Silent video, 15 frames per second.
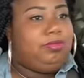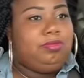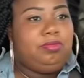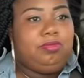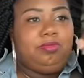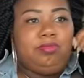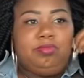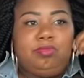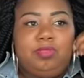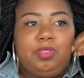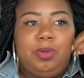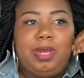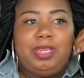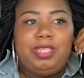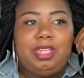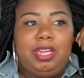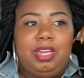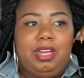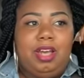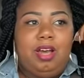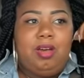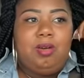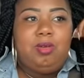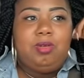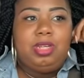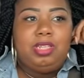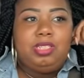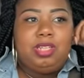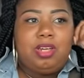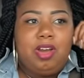Mm, why you say that? Oh,
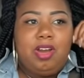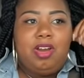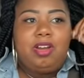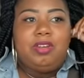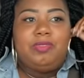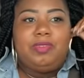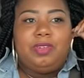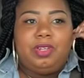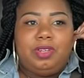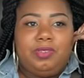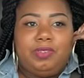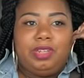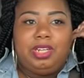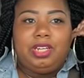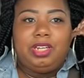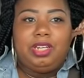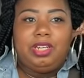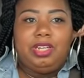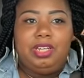that's a carnival over there.